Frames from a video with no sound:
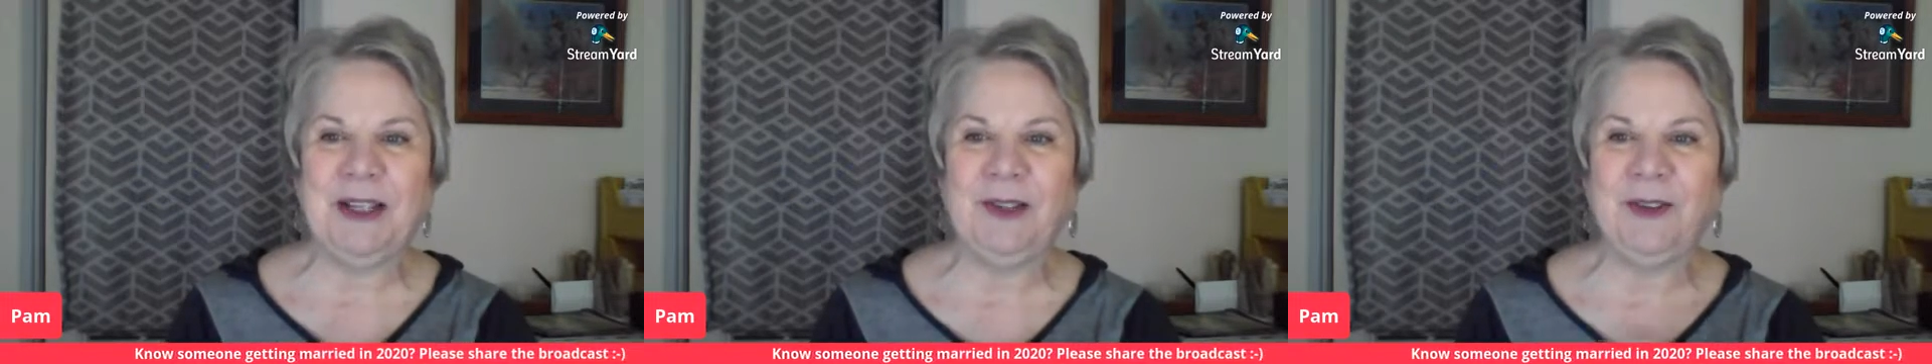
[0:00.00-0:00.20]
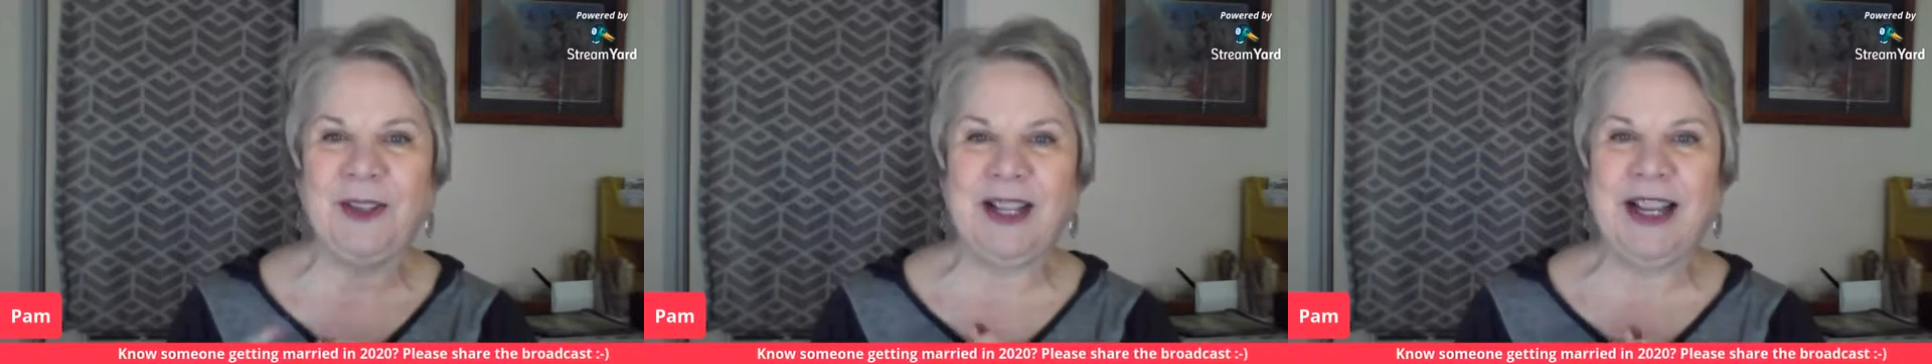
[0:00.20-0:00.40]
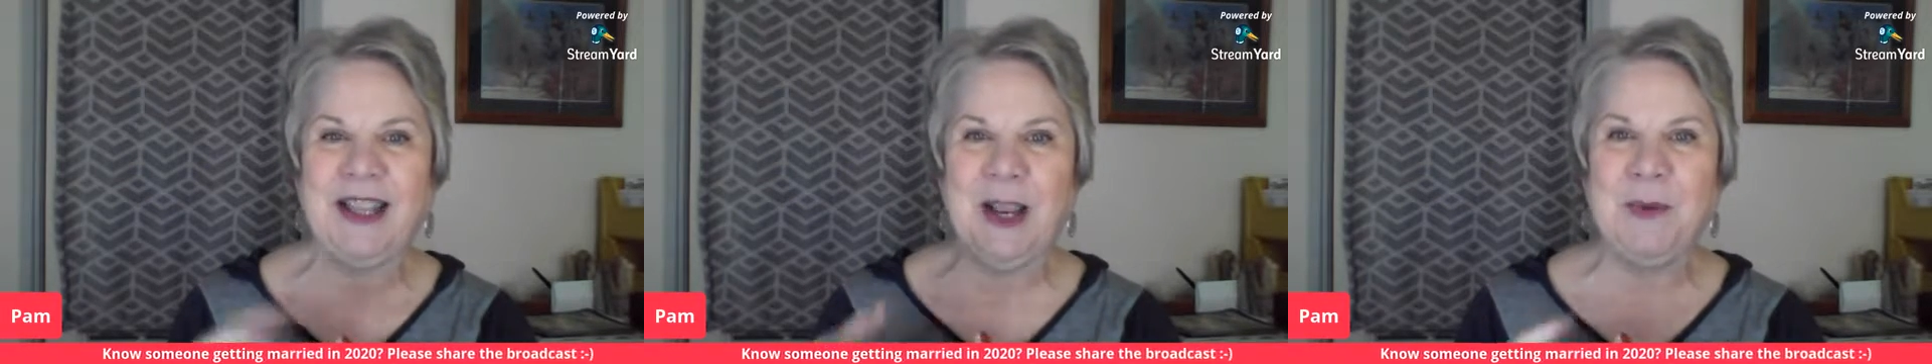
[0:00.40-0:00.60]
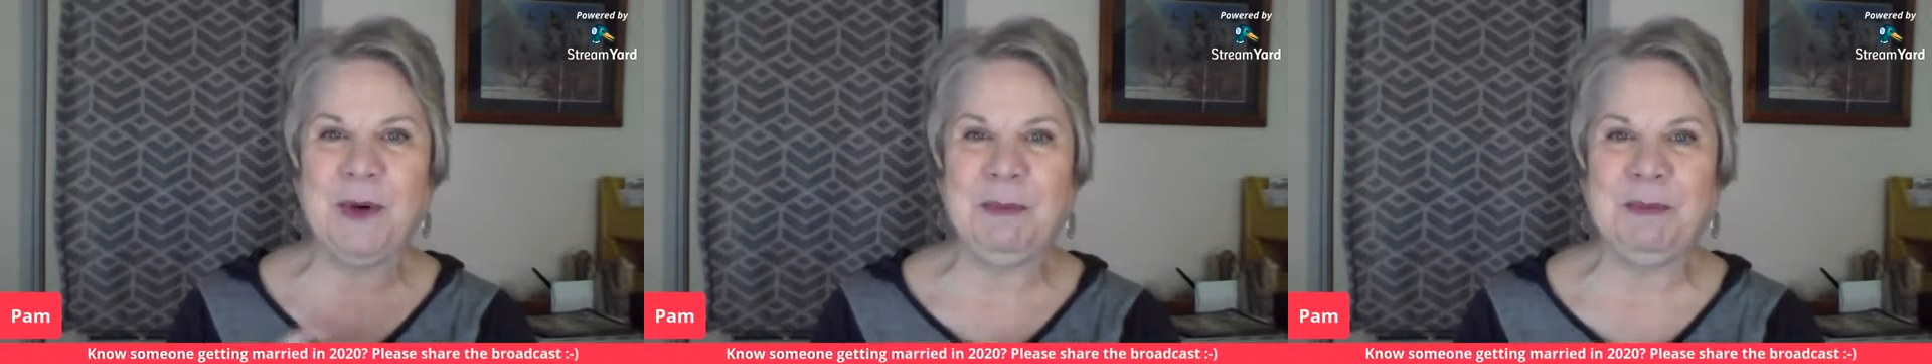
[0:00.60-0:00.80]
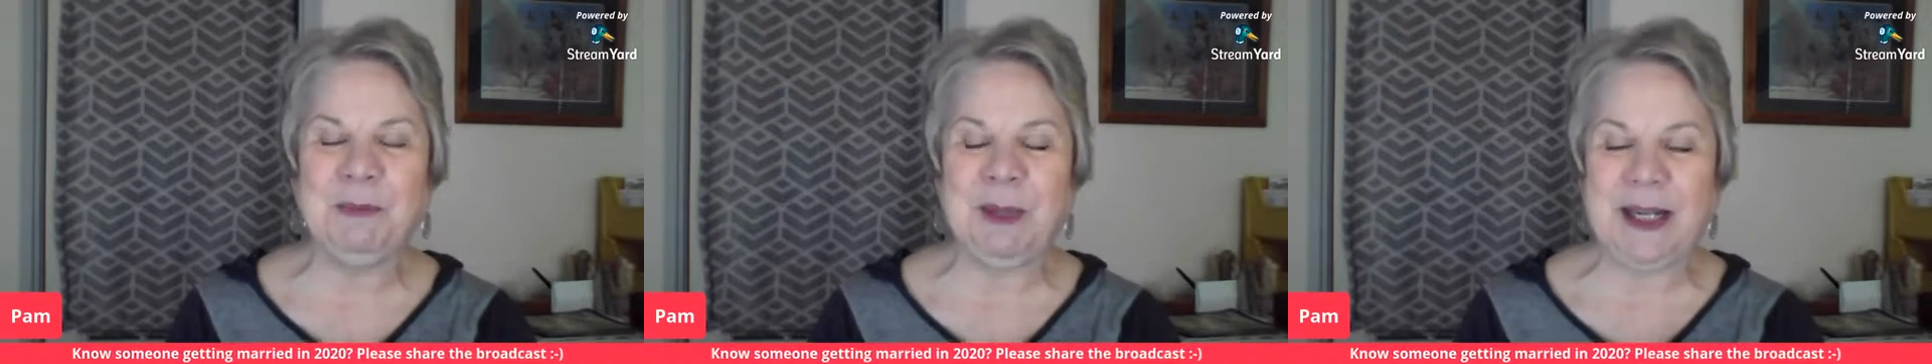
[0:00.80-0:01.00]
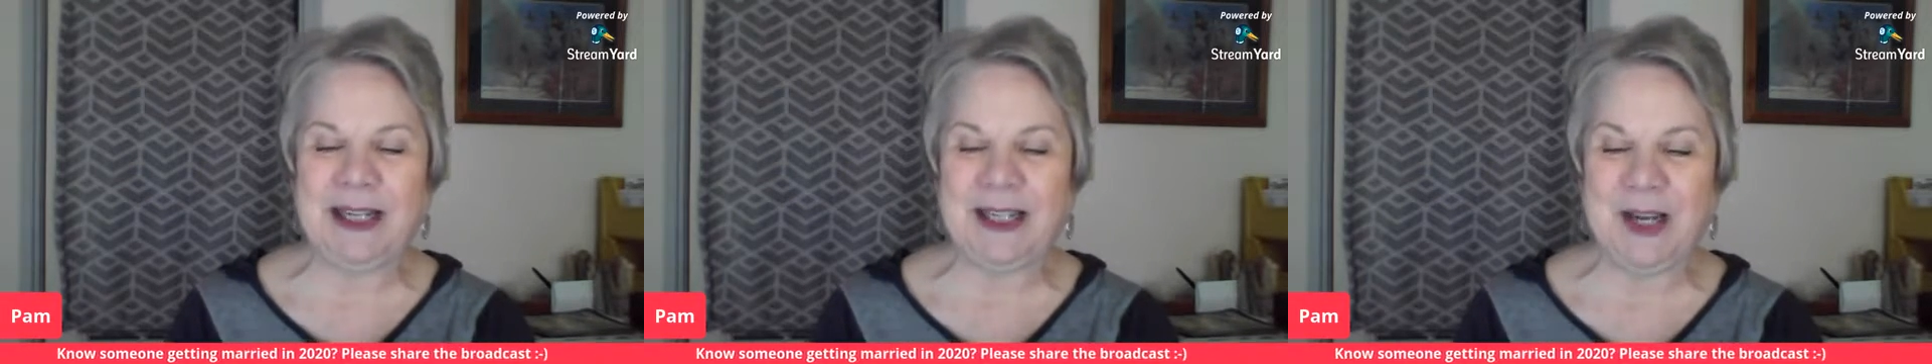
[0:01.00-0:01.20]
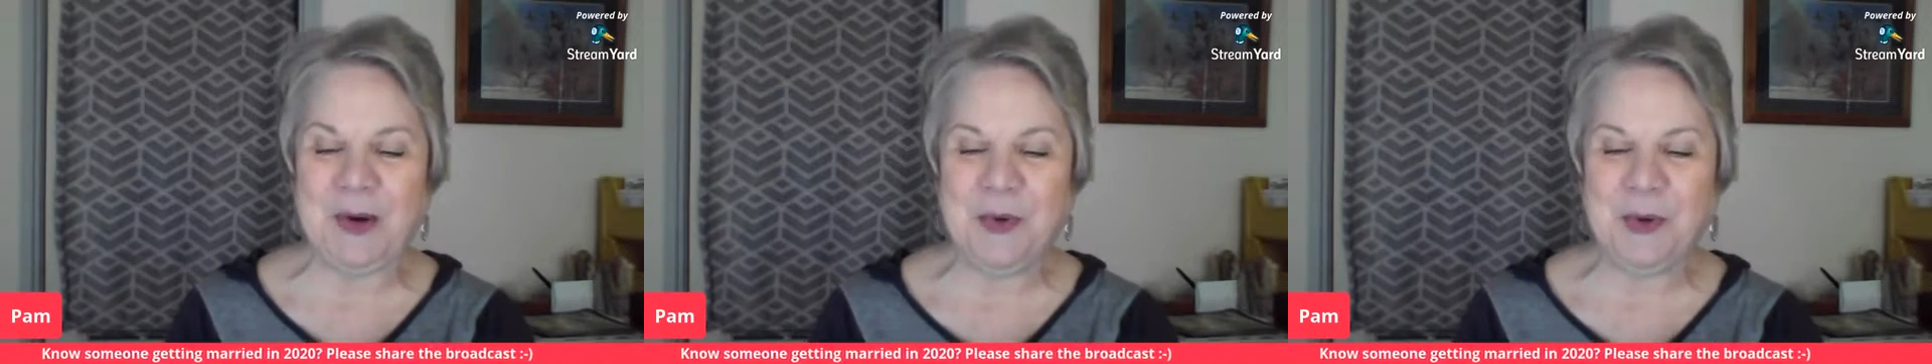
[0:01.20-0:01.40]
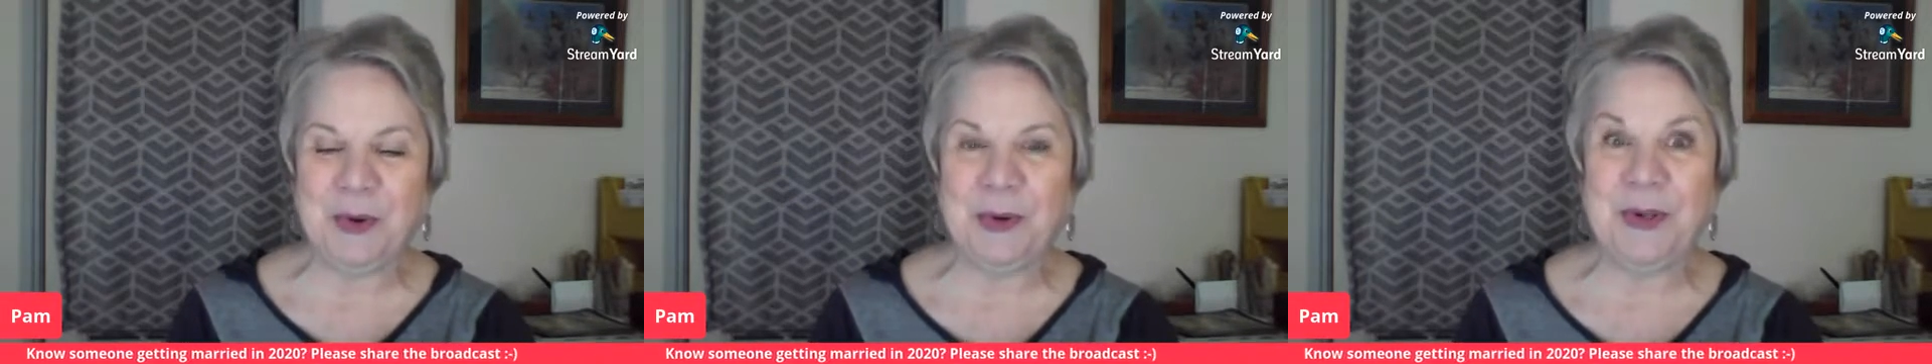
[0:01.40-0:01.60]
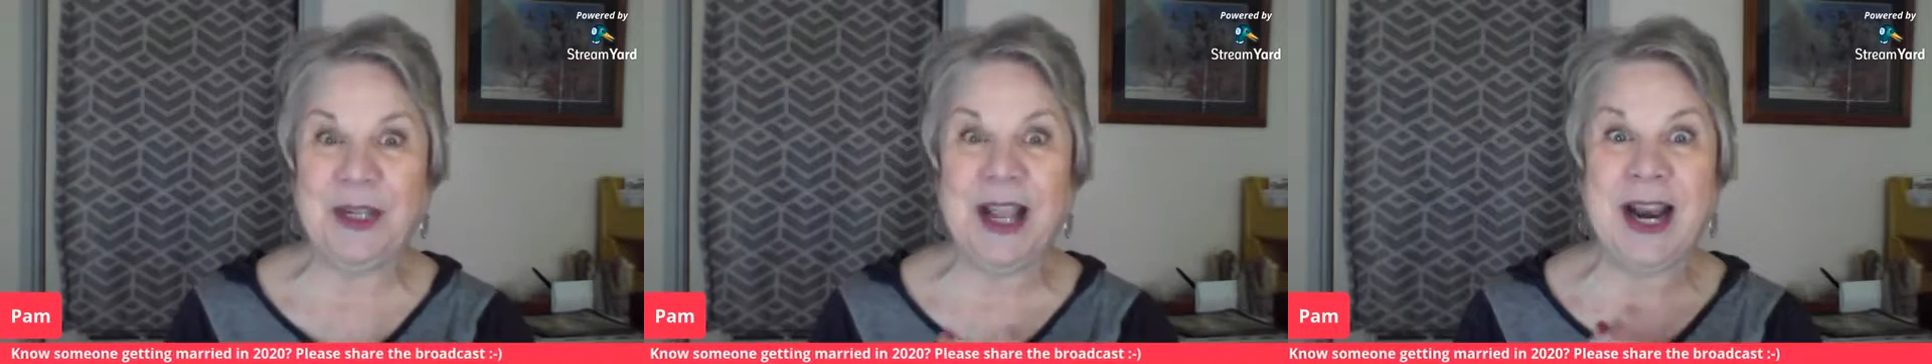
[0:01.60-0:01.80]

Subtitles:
It looks like they were placing orders,